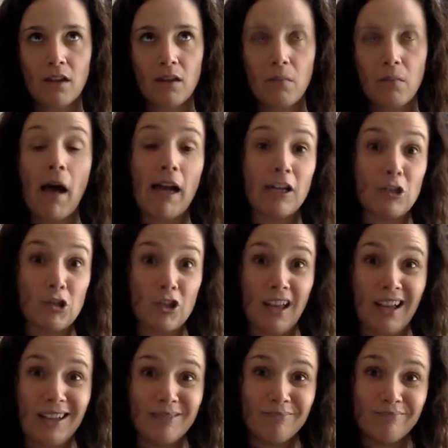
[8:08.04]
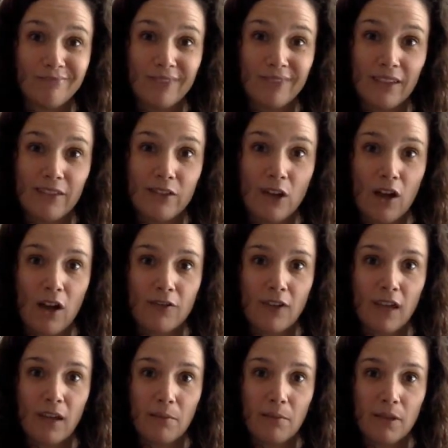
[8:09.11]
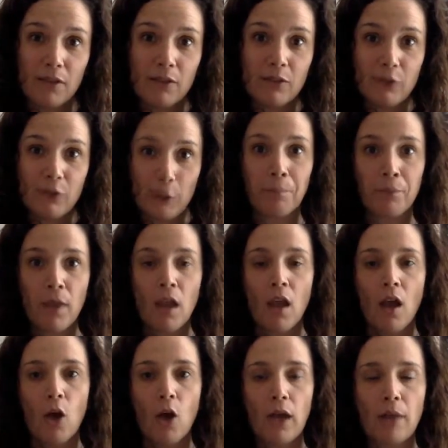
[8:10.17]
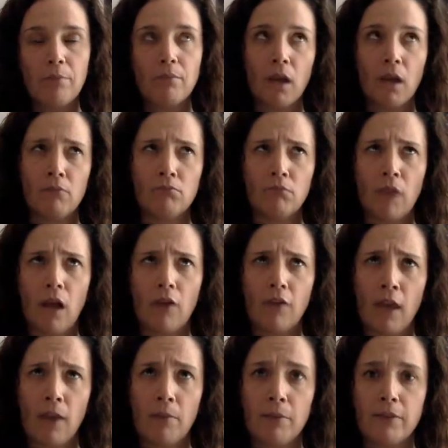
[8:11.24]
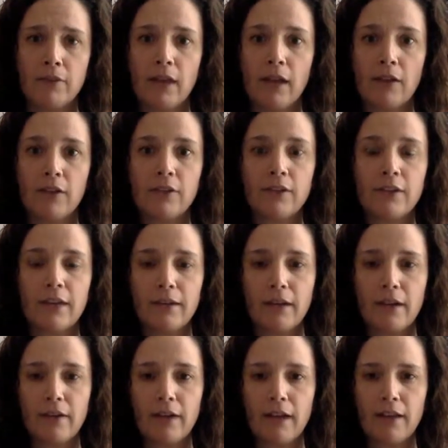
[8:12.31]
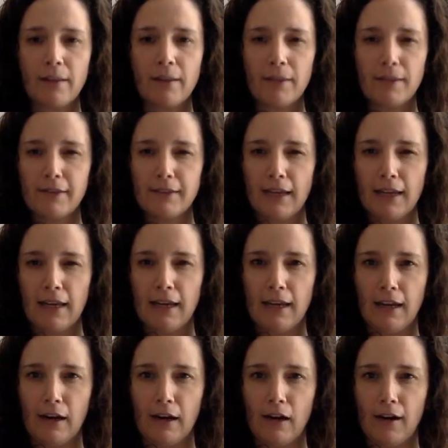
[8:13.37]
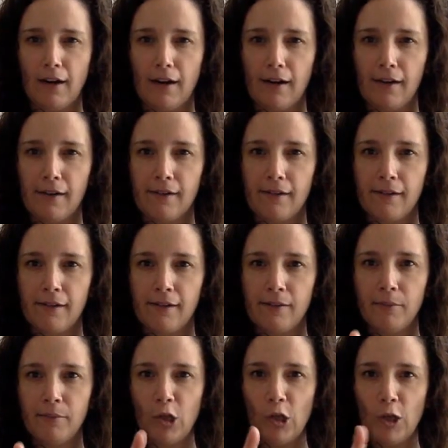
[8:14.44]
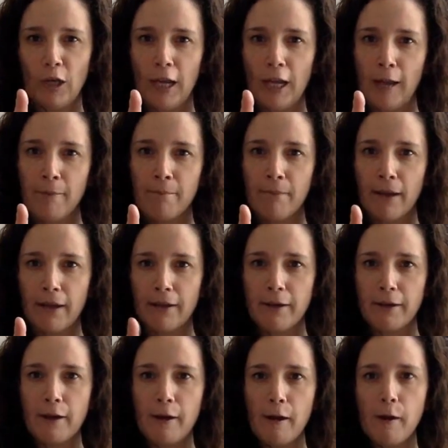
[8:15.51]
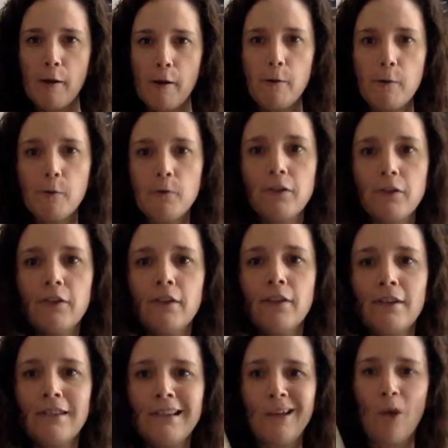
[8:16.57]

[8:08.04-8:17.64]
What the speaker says: my July is off campus. So, okay, off campus and out of state. All right, let me see here. Looking at my notes.